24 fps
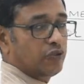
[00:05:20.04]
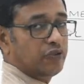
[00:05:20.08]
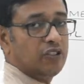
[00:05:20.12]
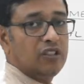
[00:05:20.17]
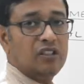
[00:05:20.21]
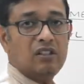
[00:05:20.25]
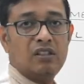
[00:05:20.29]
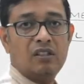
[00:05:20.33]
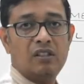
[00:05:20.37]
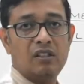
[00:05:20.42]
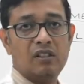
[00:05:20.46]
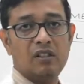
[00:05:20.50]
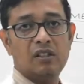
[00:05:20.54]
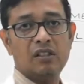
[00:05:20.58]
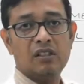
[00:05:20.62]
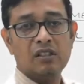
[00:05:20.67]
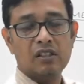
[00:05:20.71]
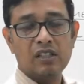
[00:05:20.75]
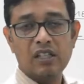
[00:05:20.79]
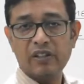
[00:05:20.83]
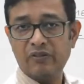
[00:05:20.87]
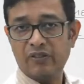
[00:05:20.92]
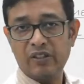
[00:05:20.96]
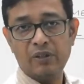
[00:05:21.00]

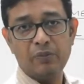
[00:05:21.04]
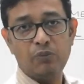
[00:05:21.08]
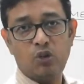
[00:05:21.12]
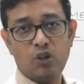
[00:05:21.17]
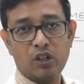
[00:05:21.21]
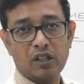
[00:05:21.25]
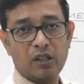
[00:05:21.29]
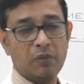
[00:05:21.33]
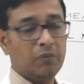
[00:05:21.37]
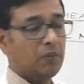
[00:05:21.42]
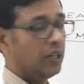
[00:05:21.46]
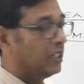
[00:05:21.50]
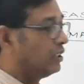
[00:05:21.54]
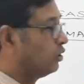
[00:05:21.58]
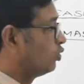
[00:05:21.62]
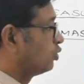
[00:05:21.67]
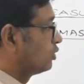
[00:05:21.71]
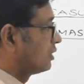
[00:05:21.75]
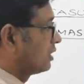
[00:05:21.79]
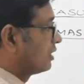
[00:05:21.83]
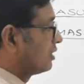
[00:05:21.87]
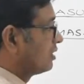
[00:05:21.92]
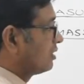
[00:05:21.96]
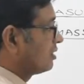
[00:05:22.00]
a given body by
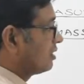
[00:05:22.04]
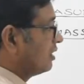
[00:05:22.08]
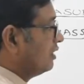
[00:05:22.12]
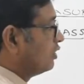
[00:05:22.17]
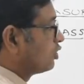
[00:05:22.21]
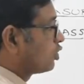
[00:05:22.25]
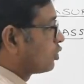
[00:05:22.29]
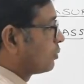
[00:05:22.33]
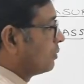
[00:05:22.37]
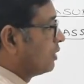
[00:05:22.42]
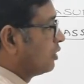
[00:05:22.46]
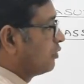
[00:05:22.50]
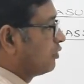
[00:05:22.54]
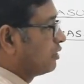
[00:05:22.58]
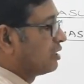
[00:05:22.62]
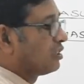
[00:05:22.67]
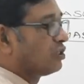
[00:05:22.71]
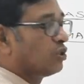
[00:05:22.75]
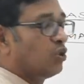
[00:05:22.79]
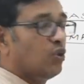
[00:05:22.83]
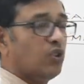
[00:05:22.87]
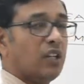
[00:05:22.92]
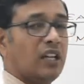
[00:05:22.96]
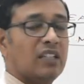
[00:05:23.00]
using this instrument which is
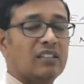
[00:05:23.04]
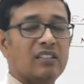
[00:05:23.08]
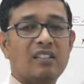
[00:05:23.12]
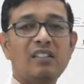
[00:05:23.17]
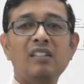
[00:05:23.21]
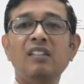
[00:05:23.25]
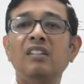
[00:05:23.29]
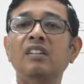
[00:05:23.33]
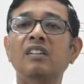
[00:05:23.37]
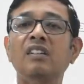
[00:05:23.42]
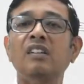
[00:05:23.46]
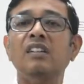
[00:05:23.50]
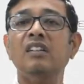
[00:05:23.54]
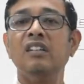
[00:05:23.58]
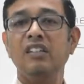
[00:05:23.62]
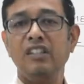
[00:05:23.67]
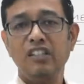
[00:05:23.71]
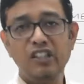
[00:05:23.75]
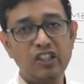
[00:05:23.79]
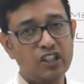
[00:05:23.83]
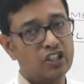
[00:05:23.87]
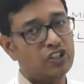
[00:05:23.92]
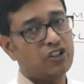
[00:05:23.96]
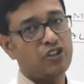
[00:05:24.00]
known as an
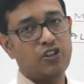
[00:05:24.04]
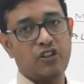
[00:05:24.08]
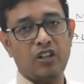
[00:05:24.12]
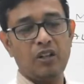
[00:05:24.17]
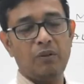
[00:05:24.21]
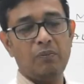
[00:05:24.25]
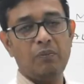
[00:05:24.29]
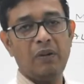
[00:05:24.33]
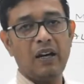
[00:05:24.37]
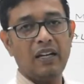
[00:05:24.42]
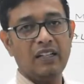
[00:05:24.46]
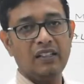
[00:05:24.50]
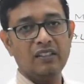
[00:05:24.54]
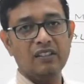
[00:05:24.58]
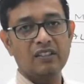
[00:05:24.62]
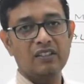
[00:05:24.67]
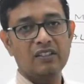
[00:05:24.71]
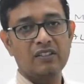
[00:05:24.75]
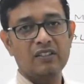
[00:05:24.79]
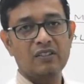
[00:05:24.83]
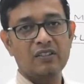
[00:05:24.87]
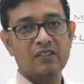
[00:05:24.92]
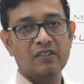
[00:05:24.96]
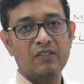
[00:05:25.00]
inertial
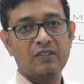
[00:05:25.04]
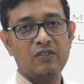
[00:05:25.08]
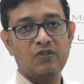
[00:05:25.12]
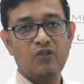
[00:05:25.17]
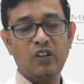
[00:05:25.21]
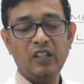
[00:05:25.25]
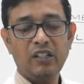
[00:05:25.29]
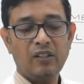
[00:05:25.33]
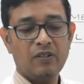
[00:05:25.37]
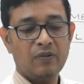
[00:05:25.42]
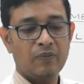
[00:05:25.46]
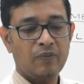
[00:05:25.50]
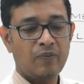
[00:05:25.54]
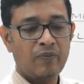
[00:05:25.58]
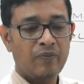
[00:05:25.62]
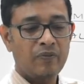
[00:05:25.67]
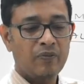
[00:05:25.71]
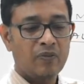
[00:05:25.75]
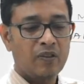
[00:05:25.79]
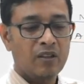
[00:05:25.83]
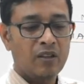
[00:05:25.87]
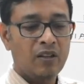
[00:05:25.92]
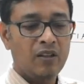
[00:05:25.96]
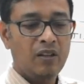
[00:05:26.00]
balance, right?
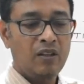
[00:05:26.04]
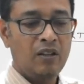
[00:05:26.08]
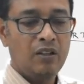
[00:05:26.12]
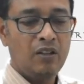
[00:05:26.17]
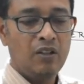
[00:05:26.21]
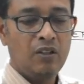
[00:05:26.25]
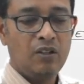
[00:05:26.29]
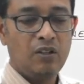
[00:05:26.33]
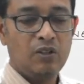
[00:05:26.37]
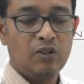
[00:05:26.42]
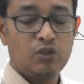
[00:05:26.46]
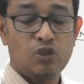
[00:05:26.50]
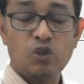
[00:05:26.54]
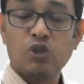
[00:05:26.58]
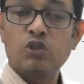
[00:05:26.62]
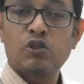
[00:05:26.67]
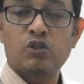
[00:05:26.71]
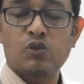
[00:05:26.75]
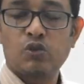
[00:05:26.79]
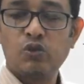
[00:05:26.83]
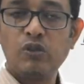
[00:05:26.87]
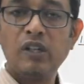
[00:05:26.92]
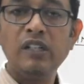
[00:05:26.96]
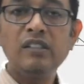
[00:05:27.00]
So,
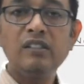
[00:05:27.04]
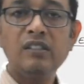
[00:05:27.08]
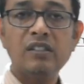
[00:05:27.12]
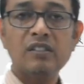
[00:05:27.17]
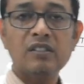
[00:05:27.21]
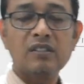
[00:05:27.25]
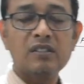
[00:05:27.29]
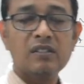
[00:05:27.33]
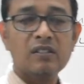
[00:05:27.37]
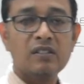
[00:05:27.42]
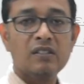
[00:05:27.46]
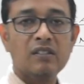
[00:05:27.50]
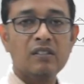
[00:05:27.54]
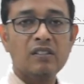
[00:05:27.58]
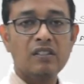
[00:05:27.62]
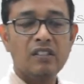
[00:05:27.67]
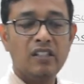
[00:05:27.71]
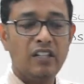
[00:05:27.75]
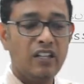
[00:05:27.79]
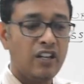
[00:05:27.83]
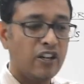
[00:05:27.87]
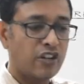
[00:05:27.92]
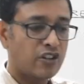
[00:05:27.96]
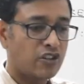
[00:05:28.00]
students,
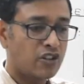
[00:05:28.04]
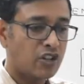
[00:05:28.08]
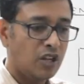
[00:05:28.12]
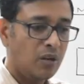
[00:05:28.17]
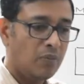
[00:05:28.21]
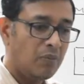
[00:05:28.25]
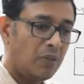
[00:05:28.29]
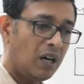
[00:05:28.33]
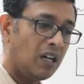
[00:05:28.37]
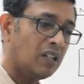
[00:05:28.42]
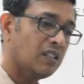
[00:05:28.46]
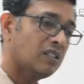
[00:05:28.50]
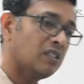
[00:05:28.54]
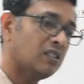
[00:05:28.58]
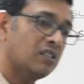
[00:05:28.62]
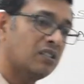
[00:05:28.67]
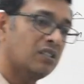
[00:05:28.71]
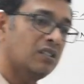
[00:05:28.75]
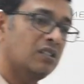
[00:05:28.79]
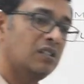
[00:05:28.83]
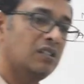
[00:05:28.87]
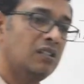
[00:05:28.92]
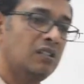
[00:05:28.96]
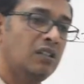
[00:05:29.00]
inertial
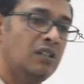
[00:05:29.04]
mass